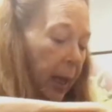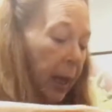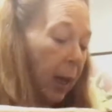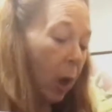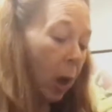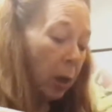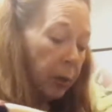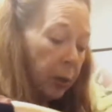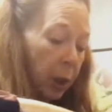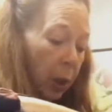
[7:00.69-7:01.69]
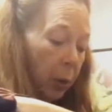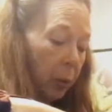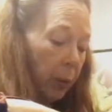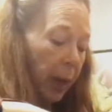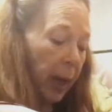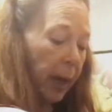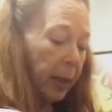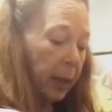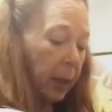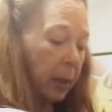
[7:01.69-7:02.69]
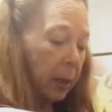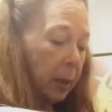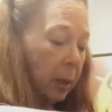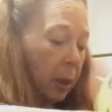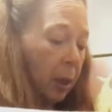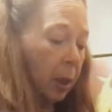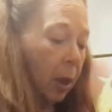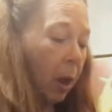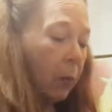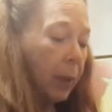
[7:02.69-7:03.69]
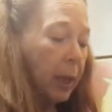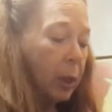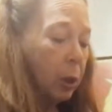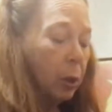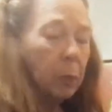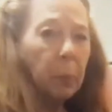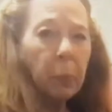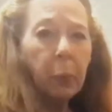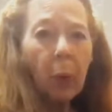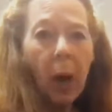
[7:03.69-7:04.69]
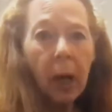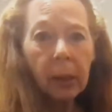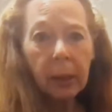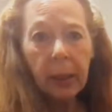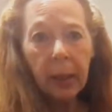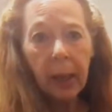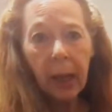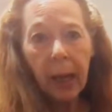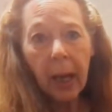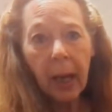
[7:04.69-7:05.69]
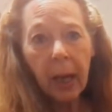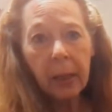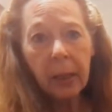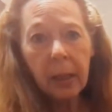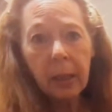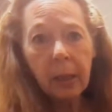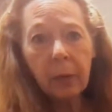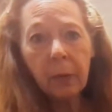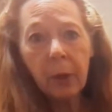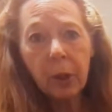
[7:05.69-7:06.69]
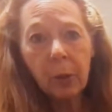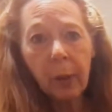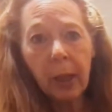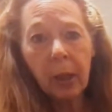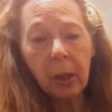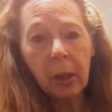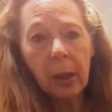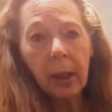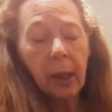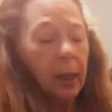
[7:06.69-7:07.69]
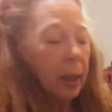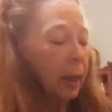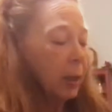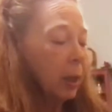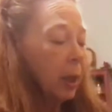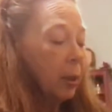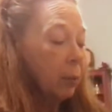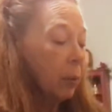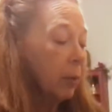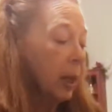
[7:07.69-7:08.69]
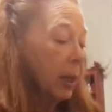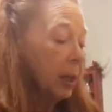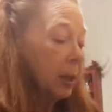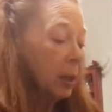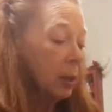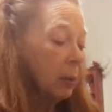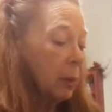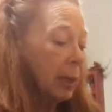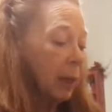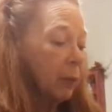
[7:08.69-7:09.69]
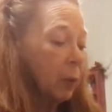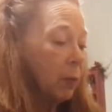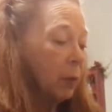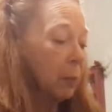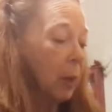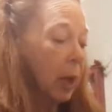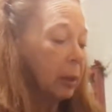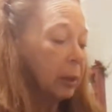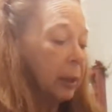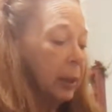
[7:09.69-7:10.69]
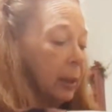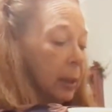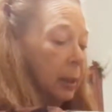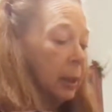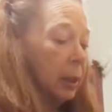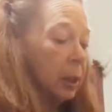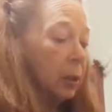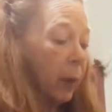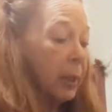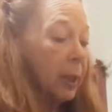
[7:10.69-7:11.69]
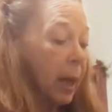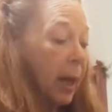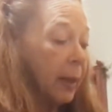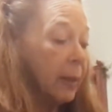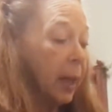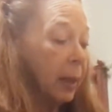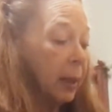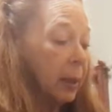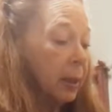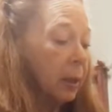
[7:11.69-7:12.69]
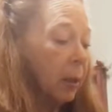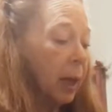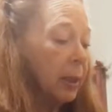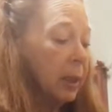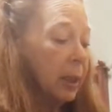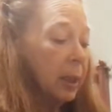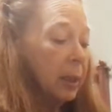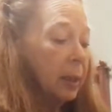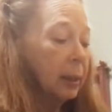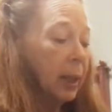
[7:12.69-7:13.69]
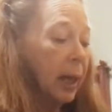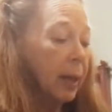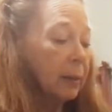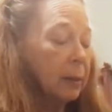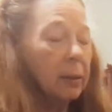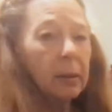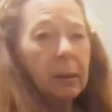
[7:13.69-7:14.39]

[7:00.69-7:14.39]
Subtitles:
And I also added already cooked broccoli that I had in the refrigerator. I thought I'd throw that in here. It was leftover broccoli. So I did add that in here. I did it in the last